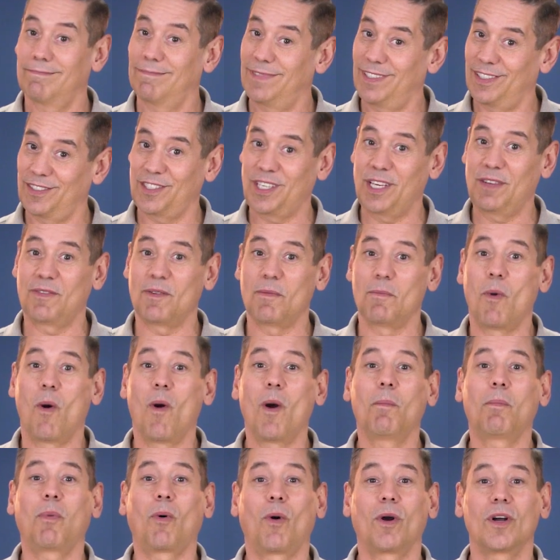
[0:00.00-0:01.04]
it's even more
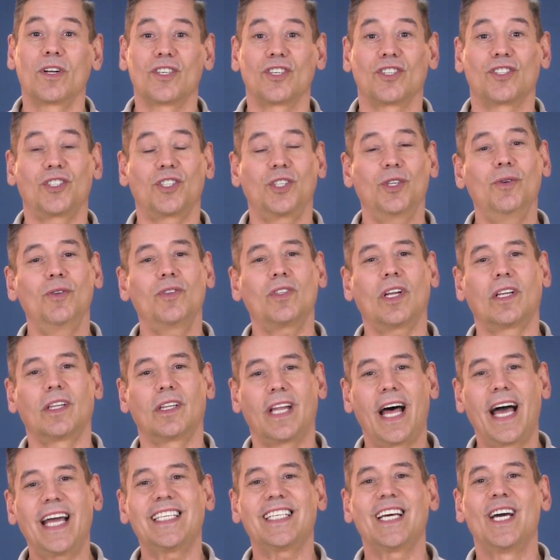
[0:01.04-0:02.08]
important to choose a
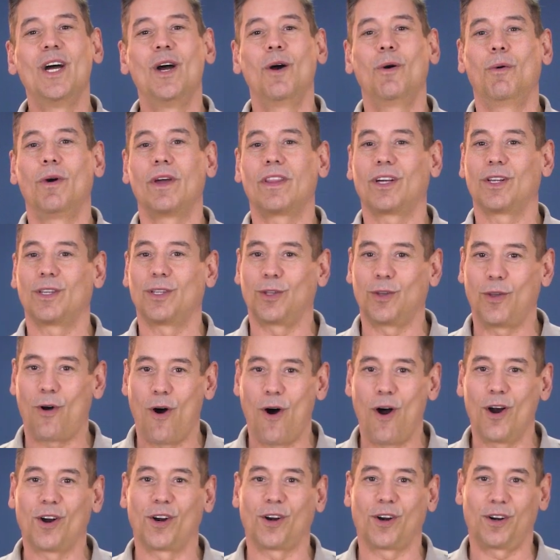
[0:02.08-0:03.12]
light with a
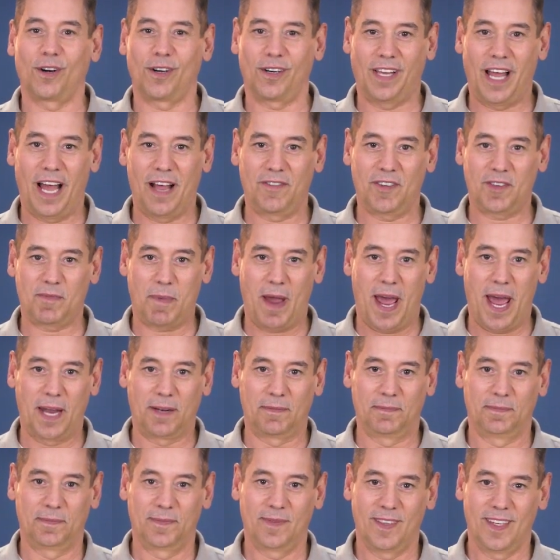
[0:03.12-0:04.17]
longer lifespan.